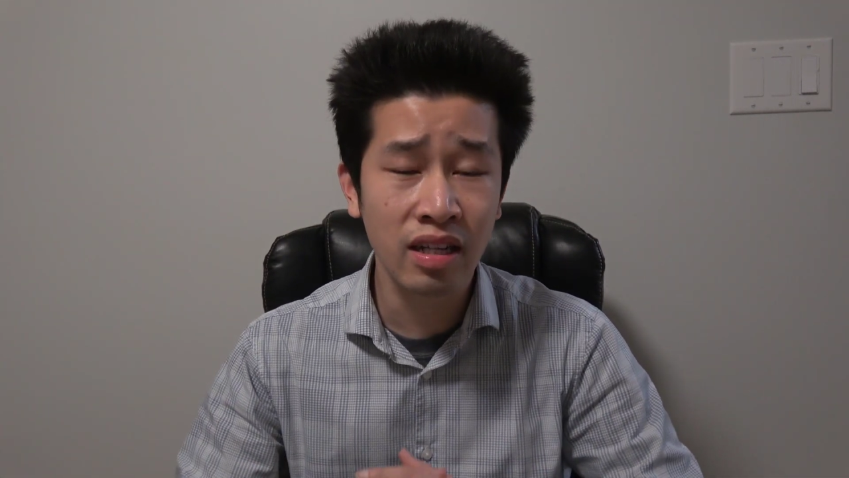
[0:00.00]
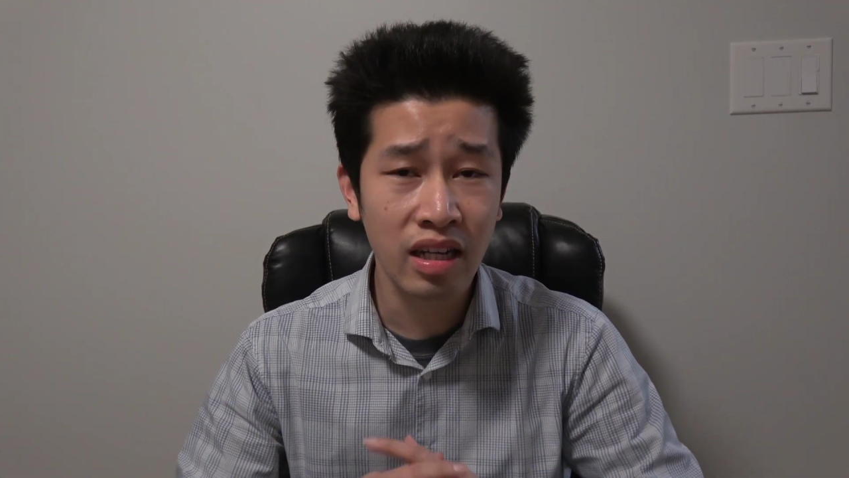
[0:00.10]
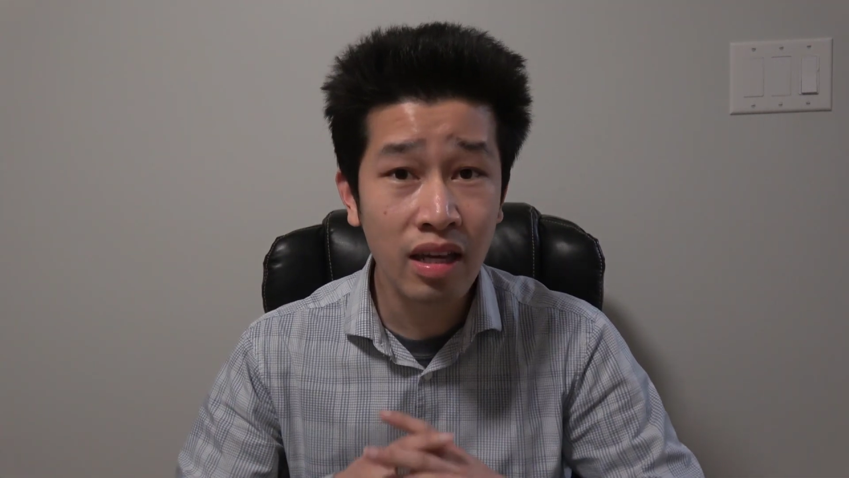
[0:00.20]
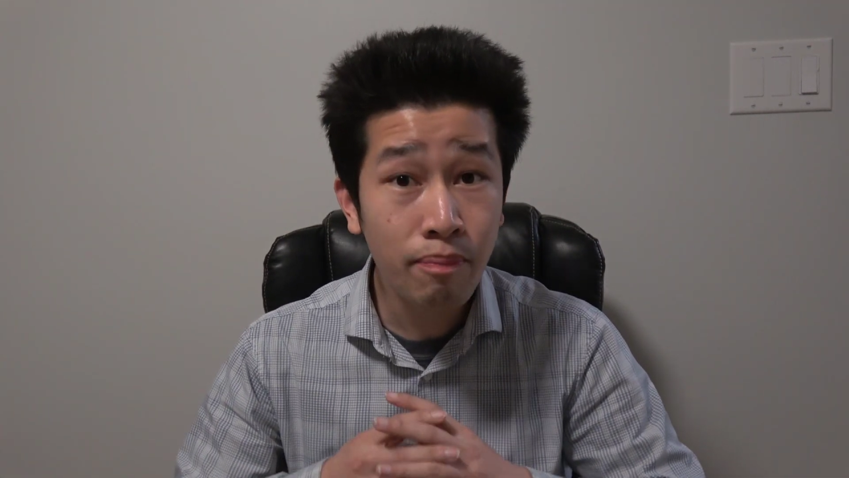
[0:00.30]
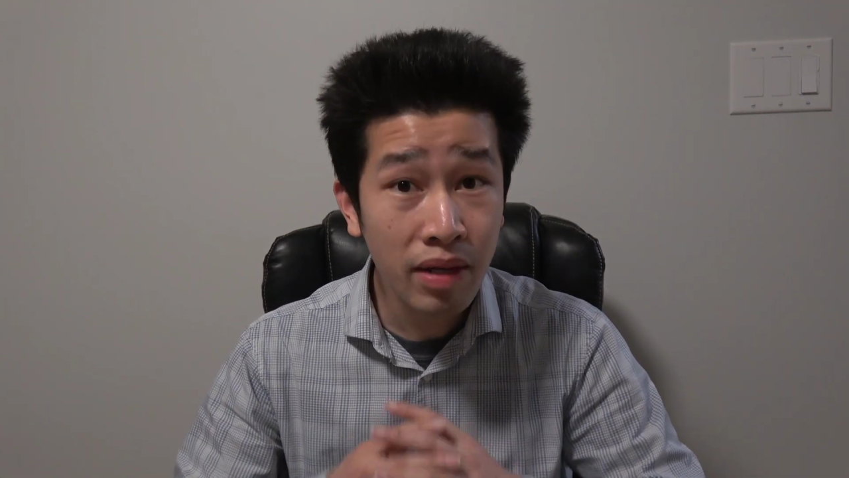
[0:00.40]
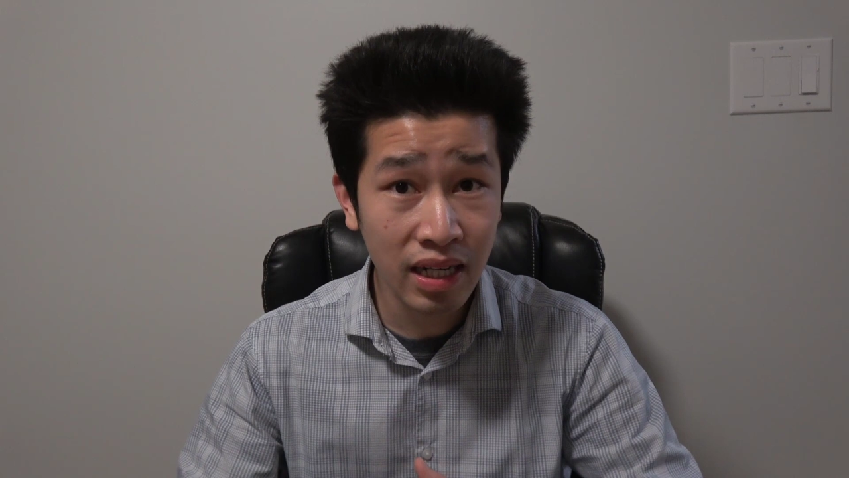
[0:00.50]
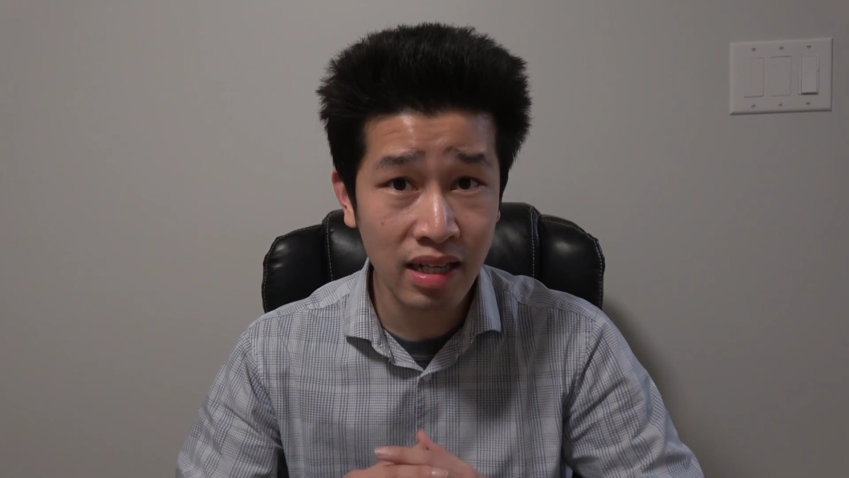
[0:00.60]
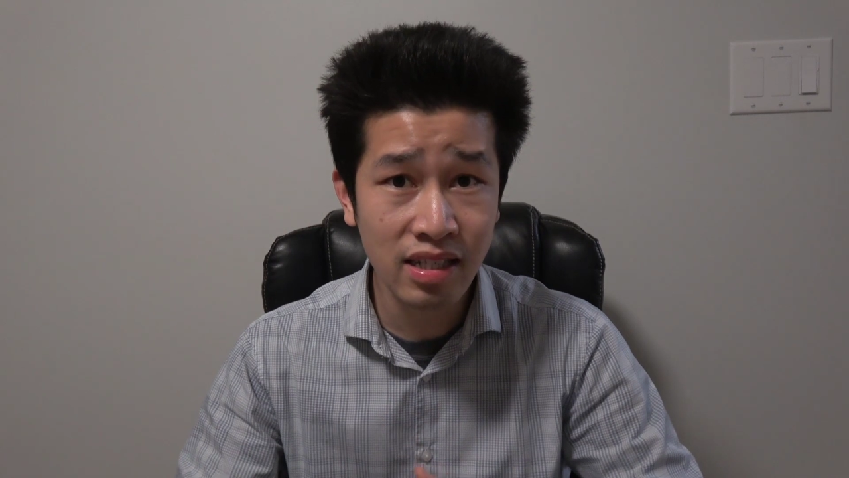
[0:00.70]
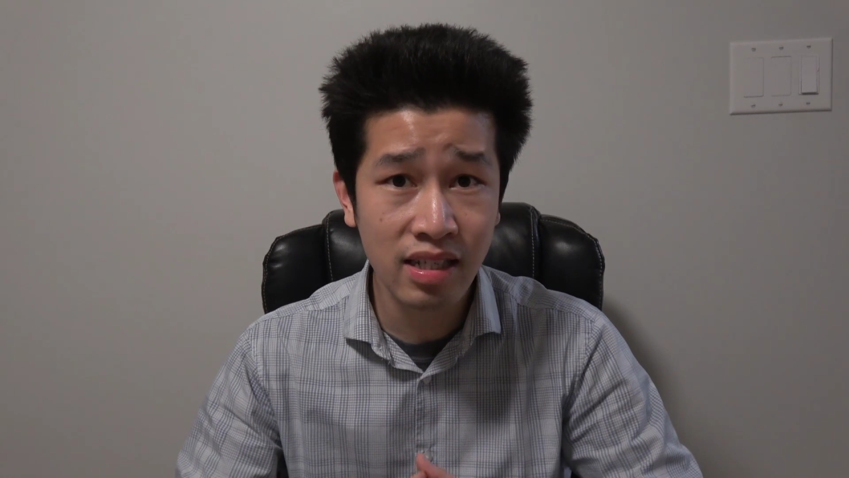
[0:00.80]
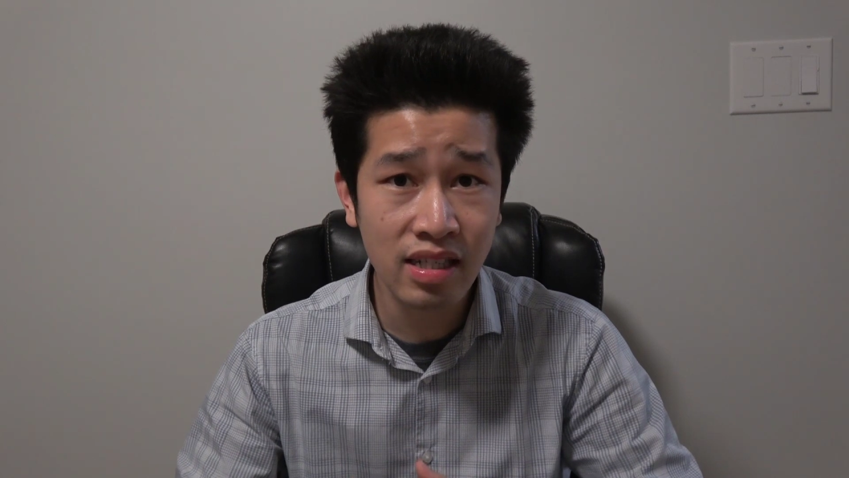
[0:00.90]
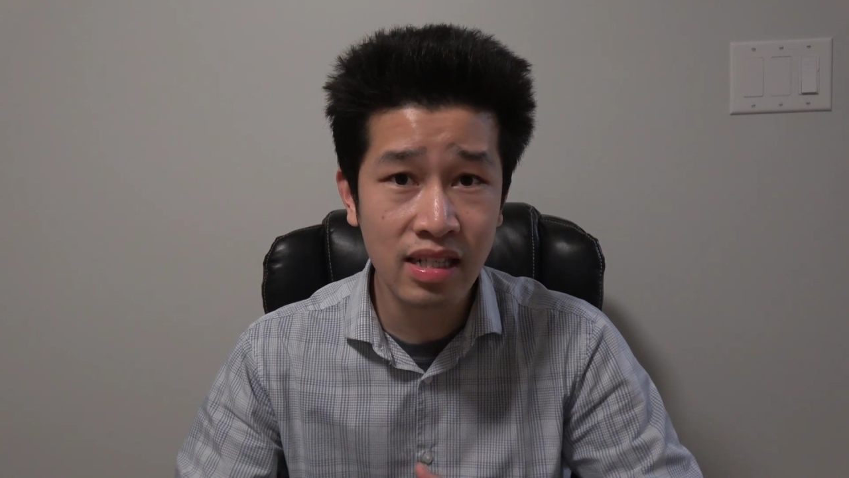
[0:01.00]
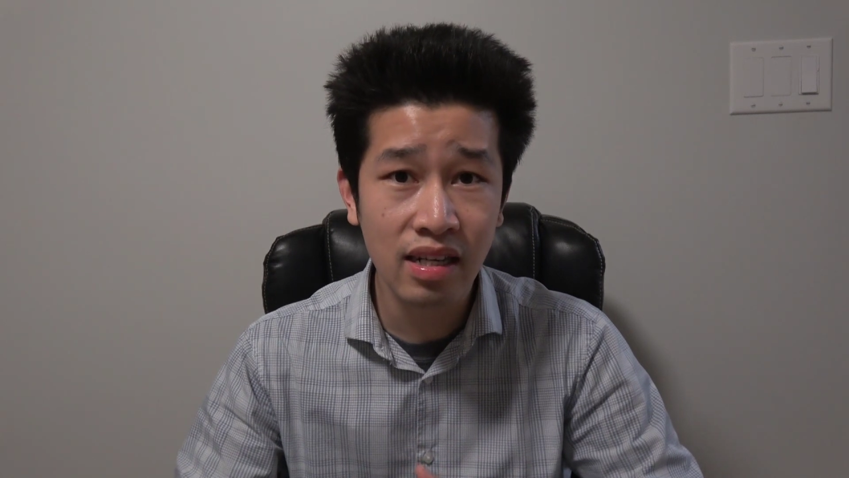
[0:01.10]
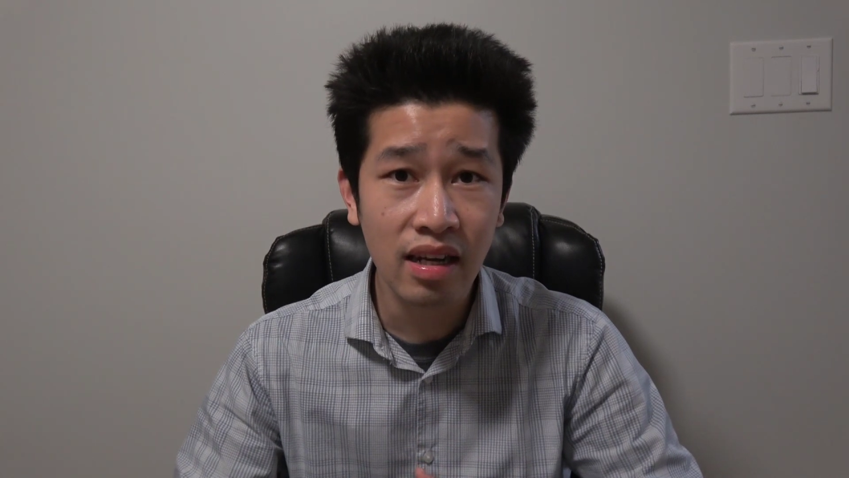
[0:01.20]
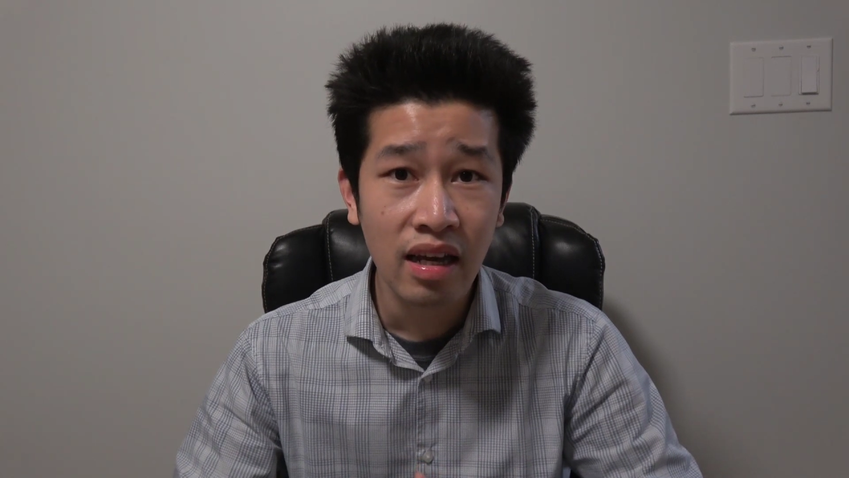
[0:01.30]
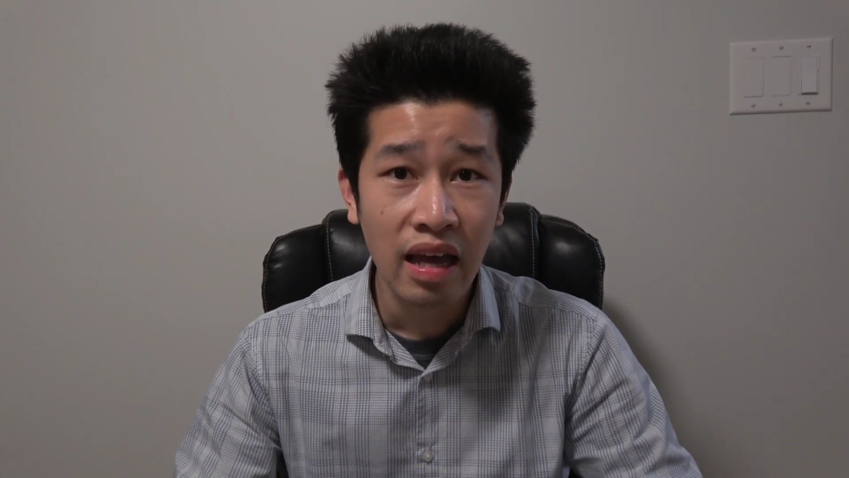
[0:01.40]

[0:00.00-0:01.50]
keep it consistent